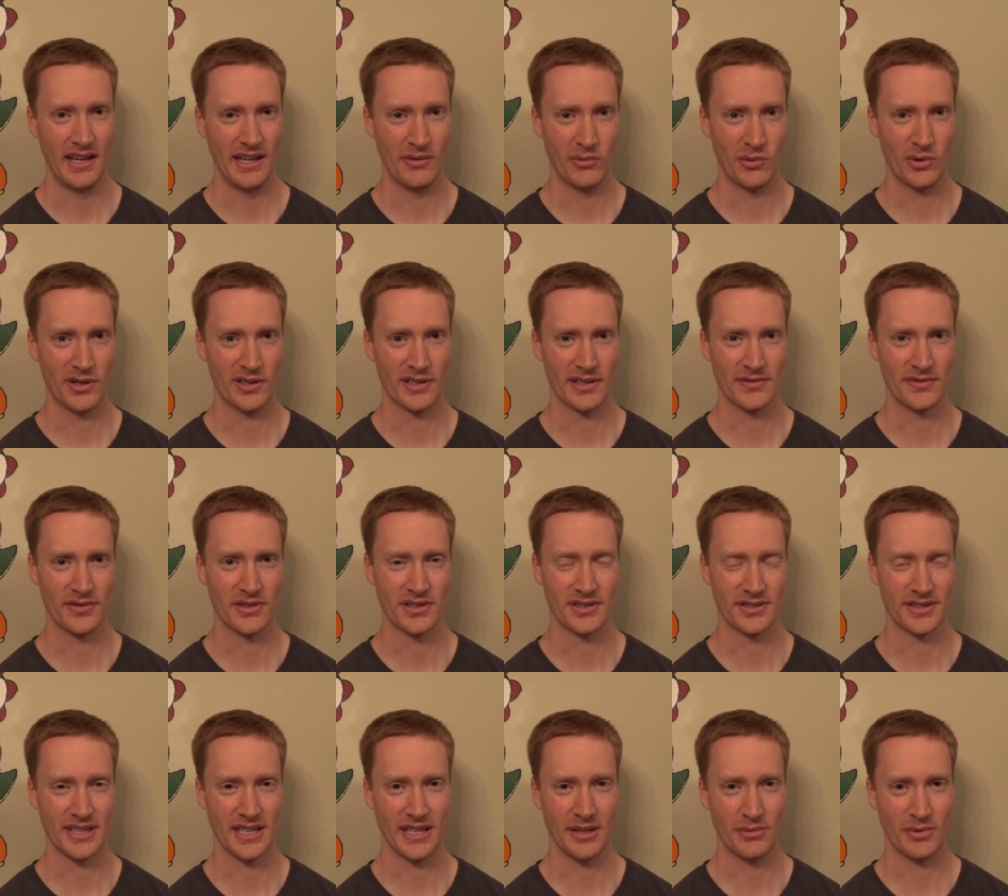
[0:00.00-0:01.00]
it worked the
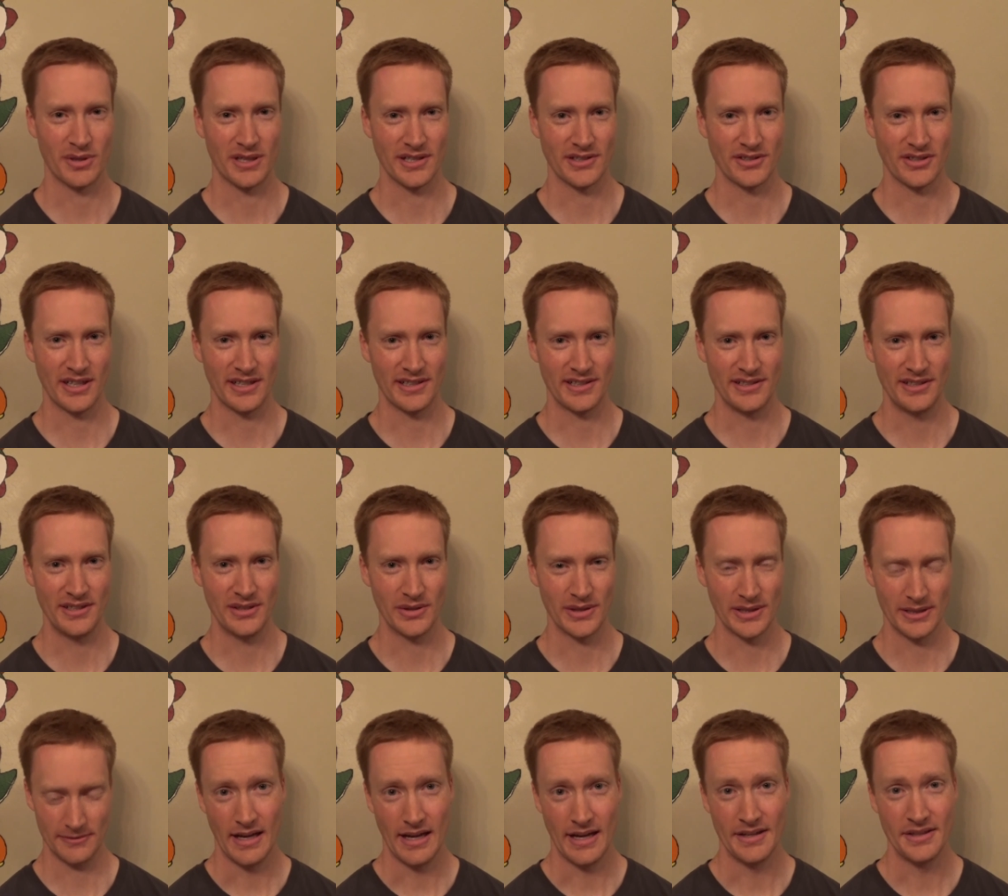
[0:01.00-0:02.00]
first time when I tried to do
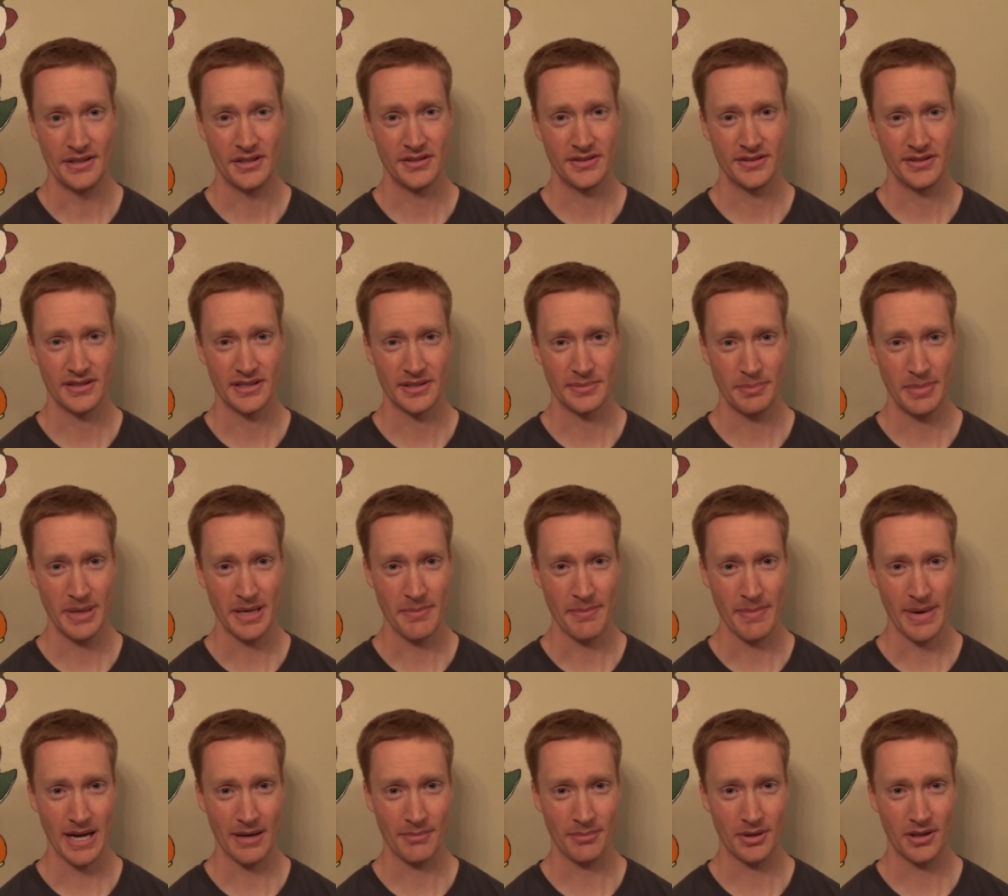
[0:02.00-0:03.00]
it. And using this big
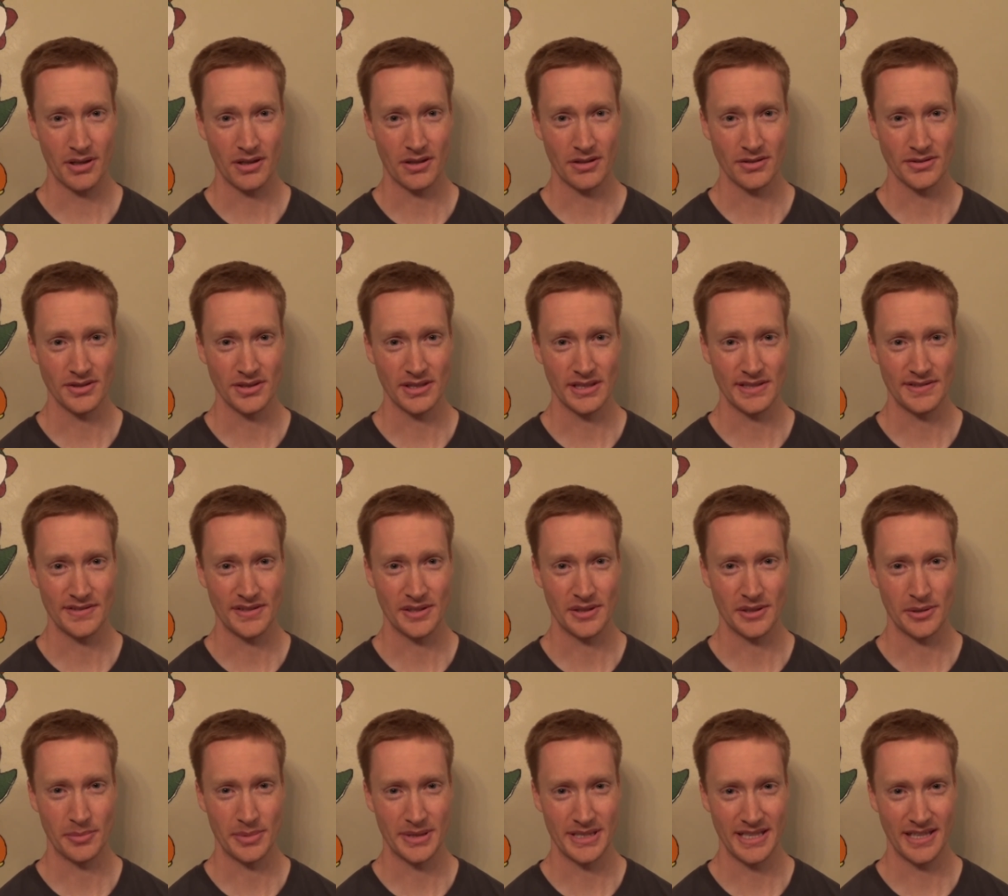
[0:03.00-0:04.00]
mapper also gives you
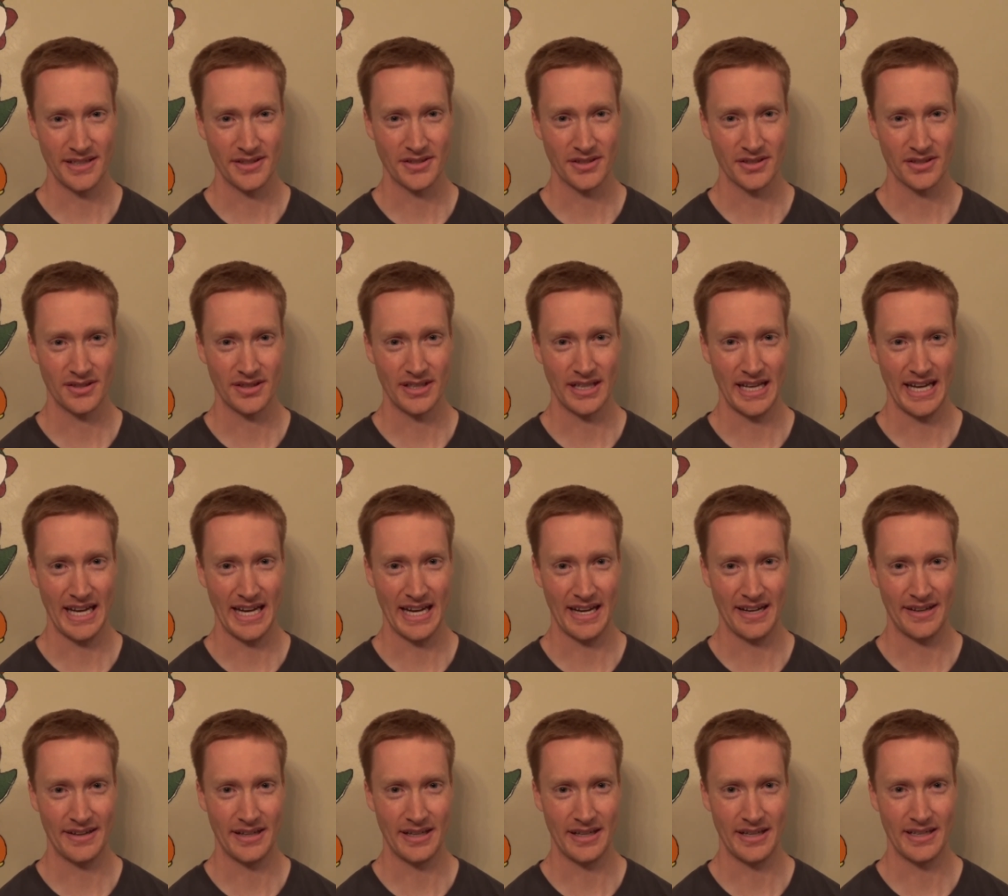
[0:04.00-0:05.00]
the potential
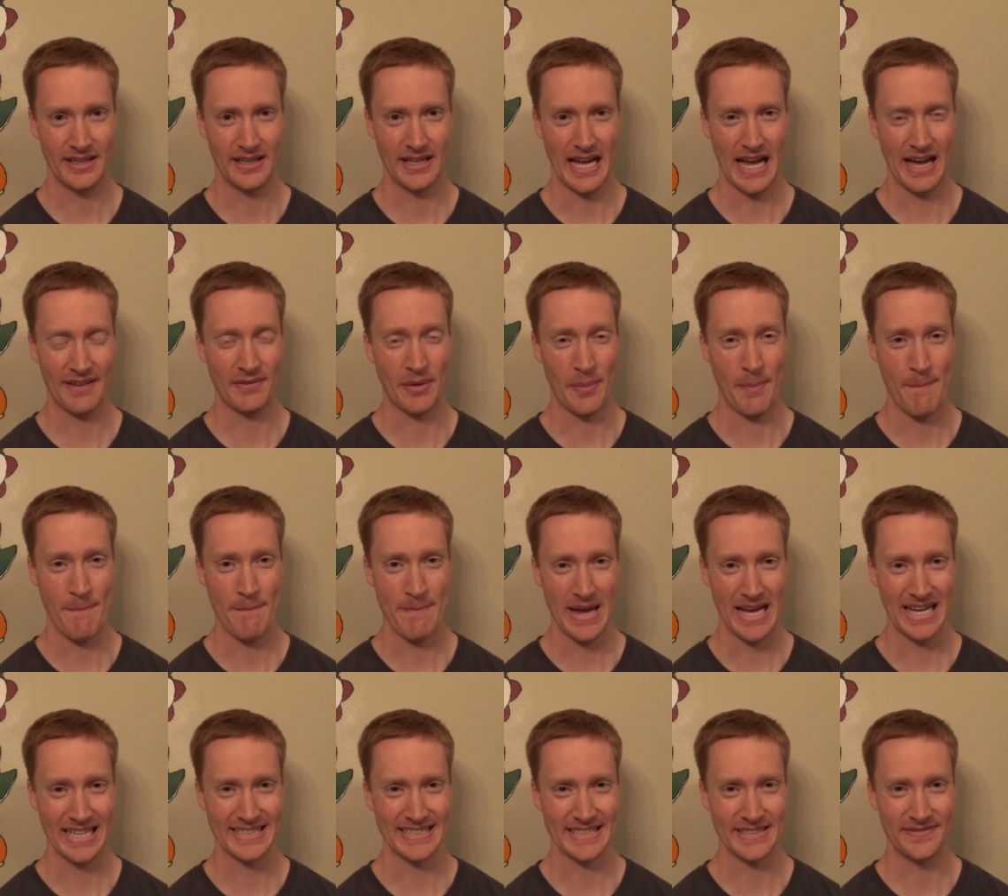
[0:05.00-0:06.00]
to have a
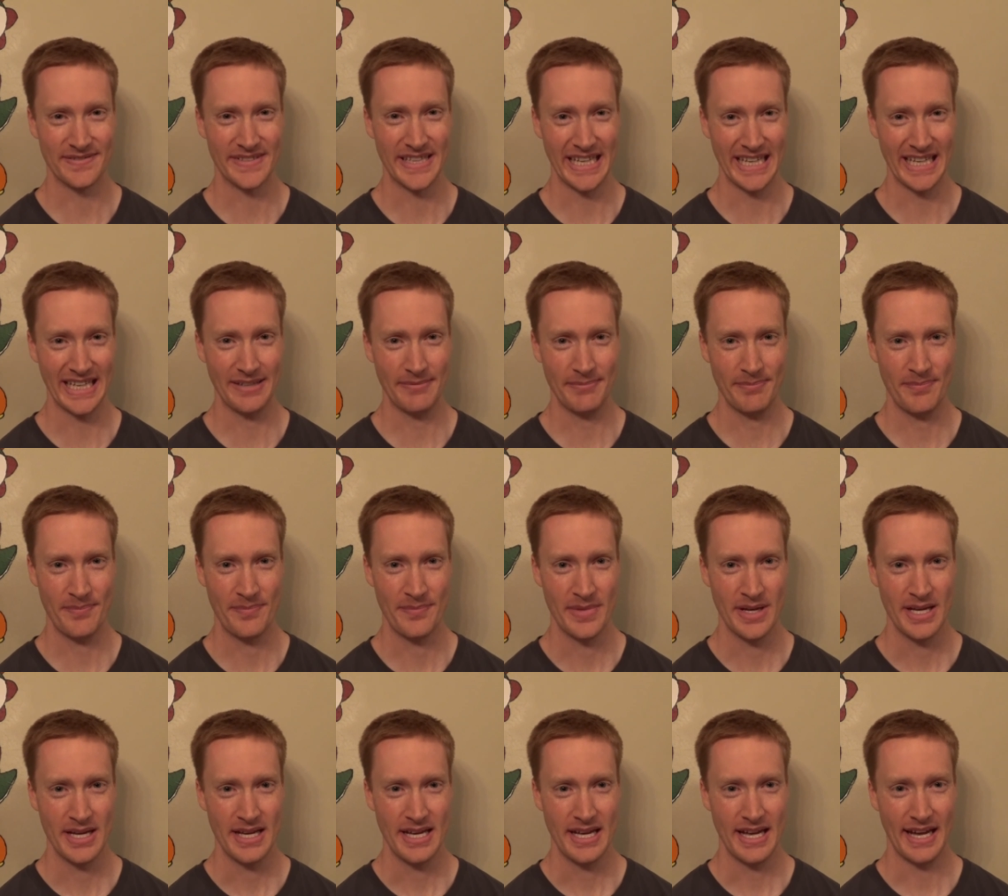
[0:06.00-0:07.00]
massive game
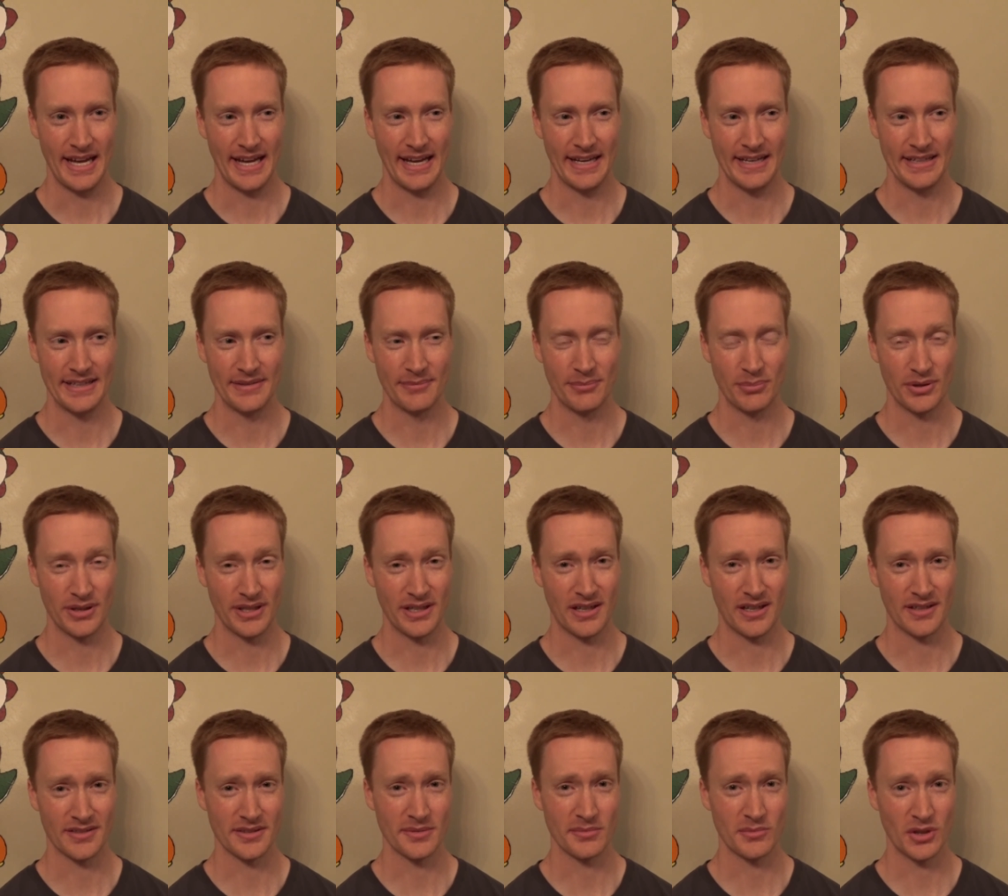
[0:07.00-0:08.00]
and pretty
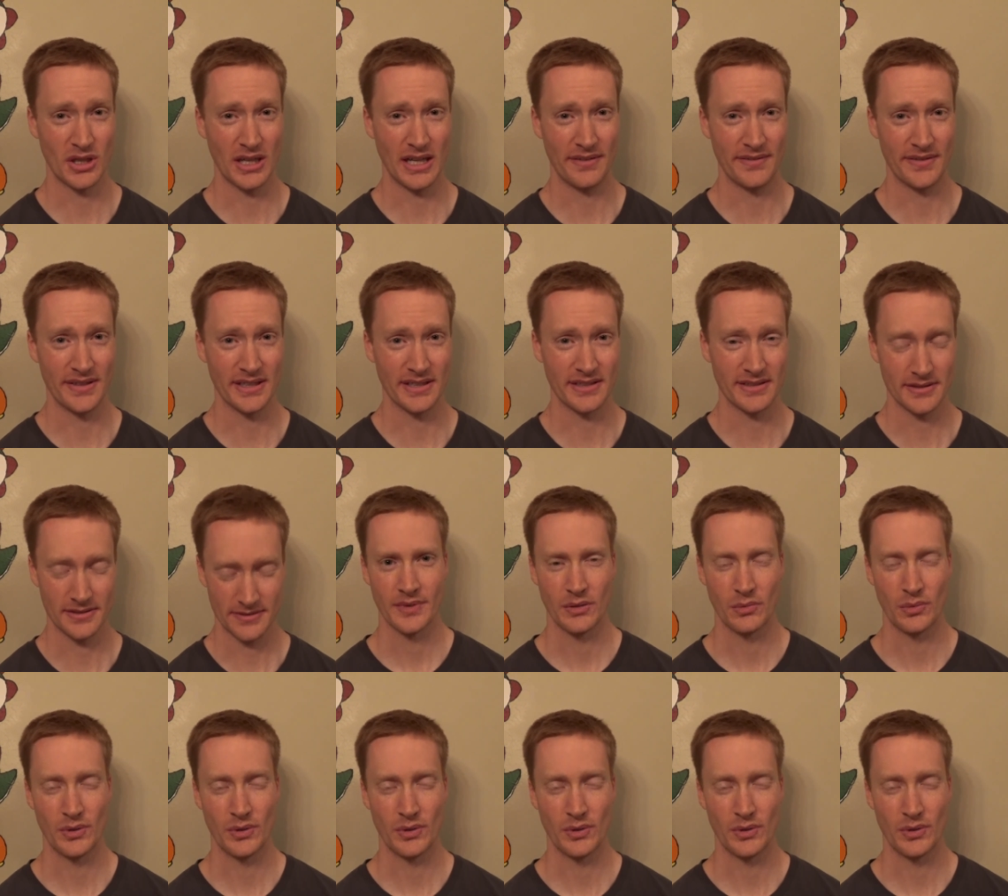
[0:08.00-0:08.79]
awesome graphics.